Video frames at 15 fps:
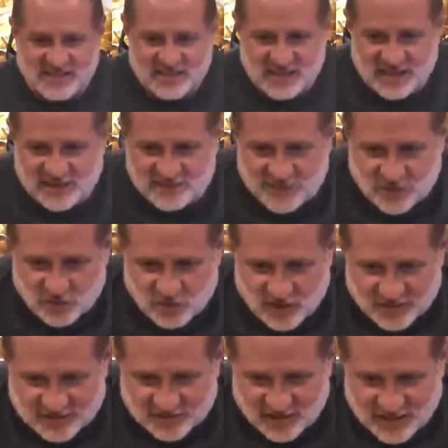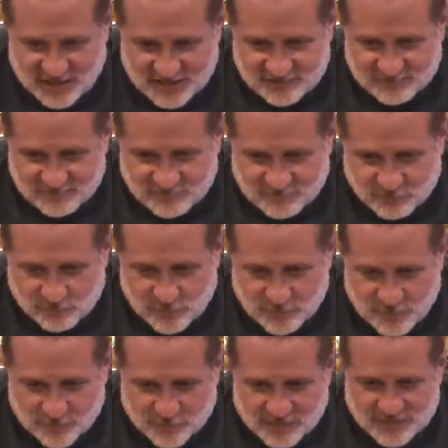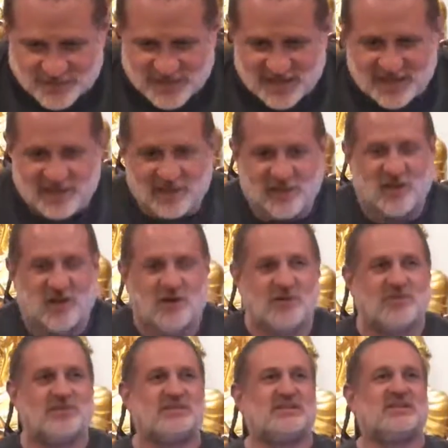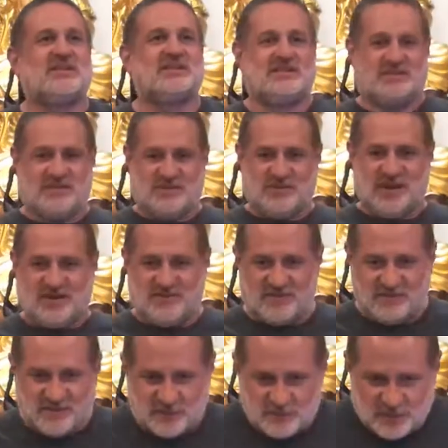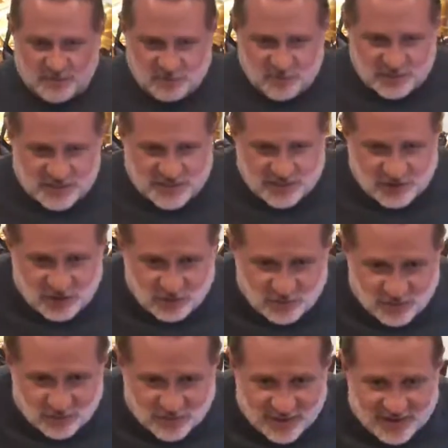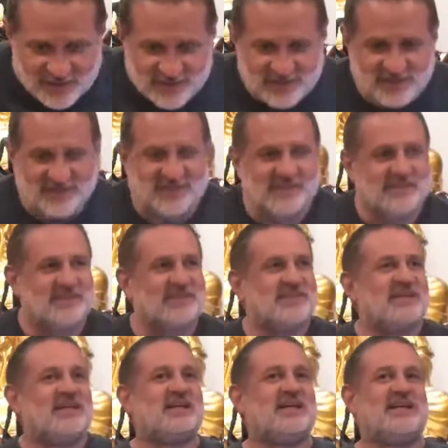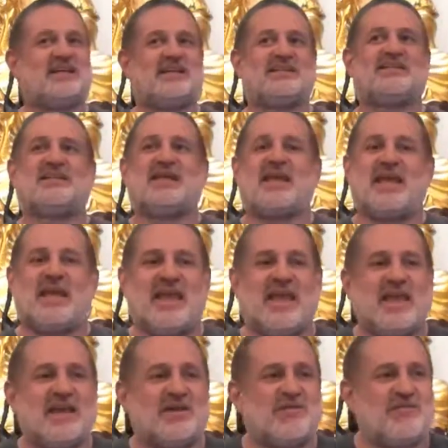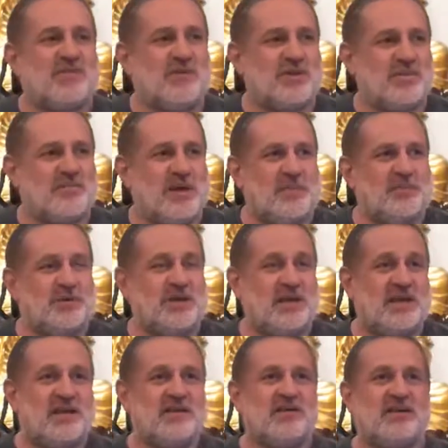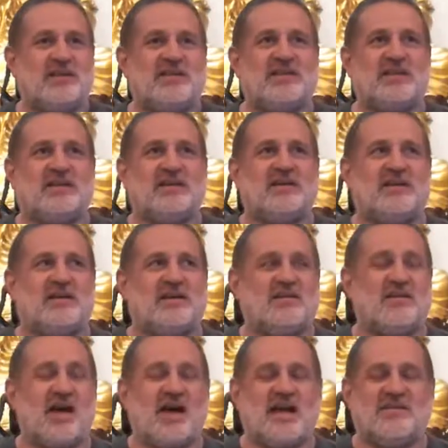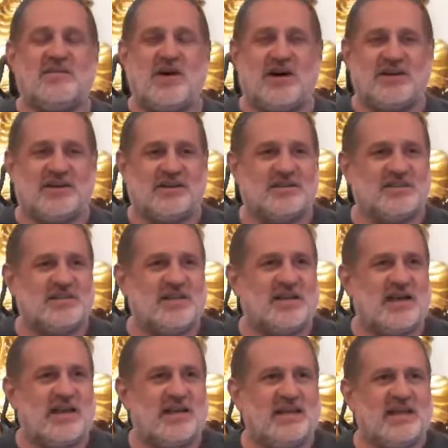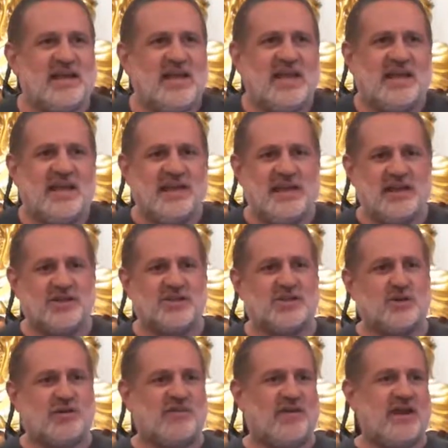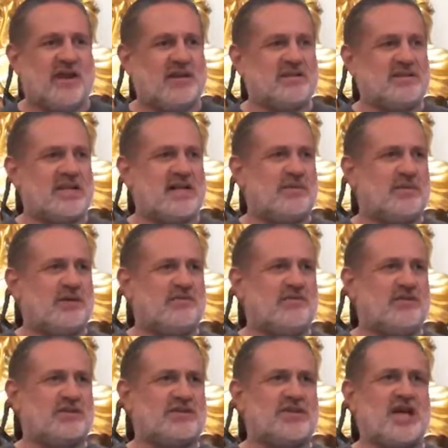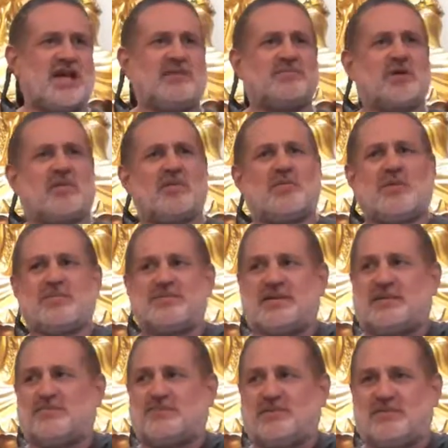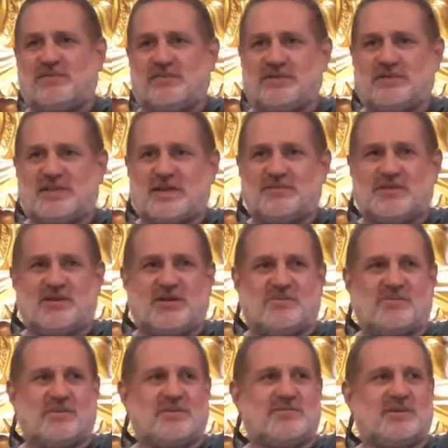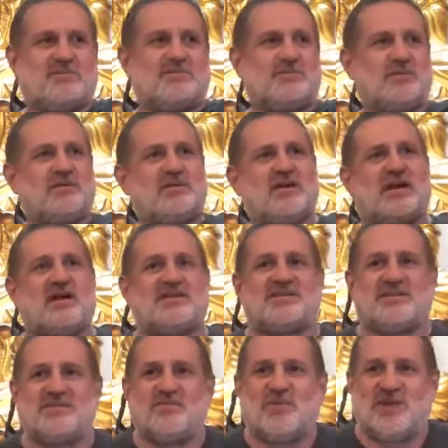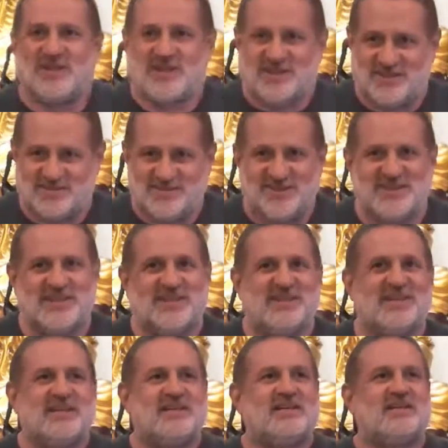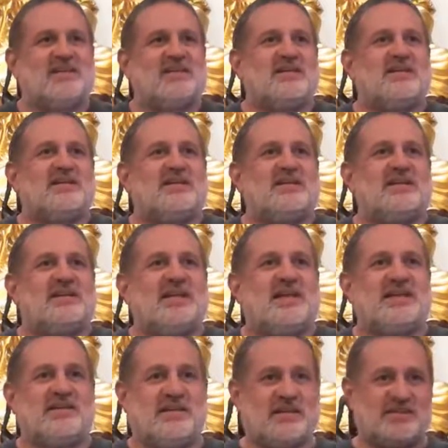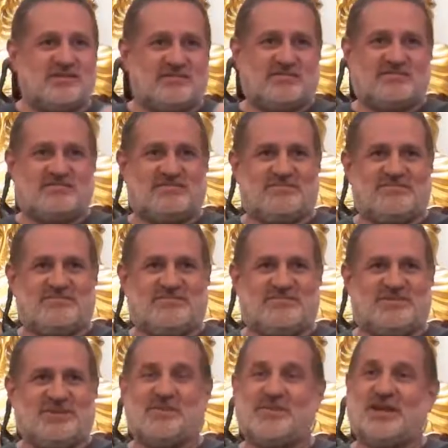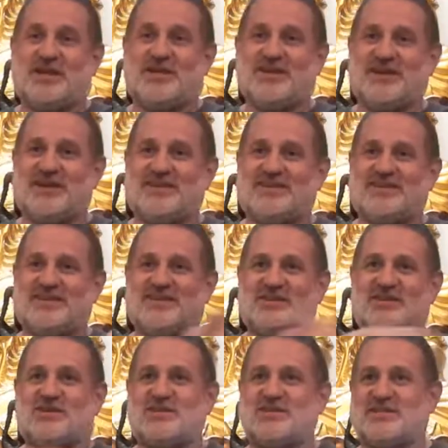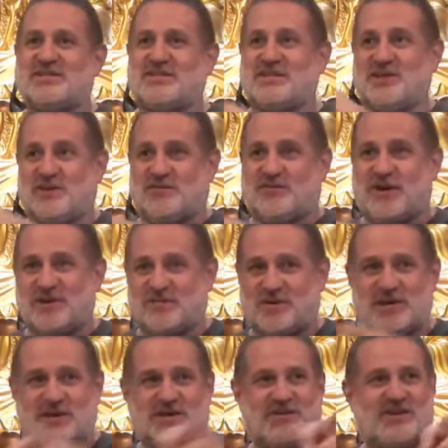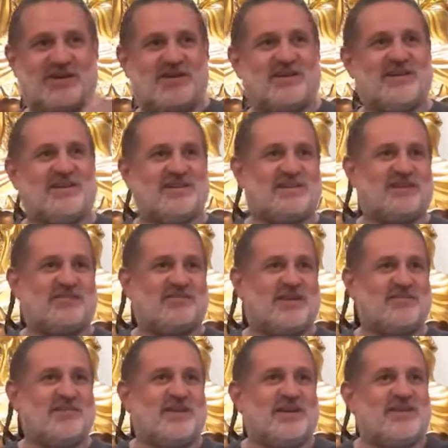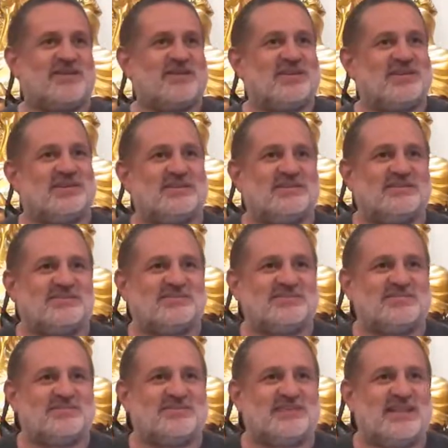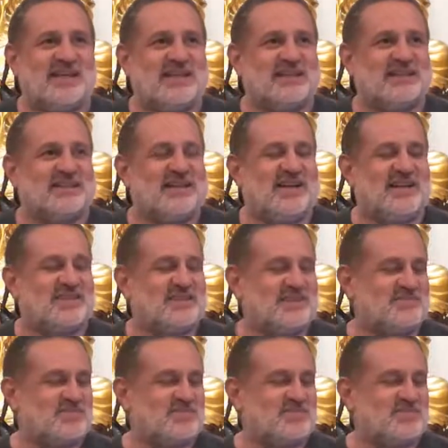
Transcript: If you're online, remember to say hello. We have a few people who said hello already. And for the people here in the live audience tonight, can I get a show of hands? Anyone first time Dharma Bum Temple? First time at Dharma Bum Temple? Awesome, welcome. And did she bring you here? Or your friend brought you here and your friend brought you here? Okay, awesome.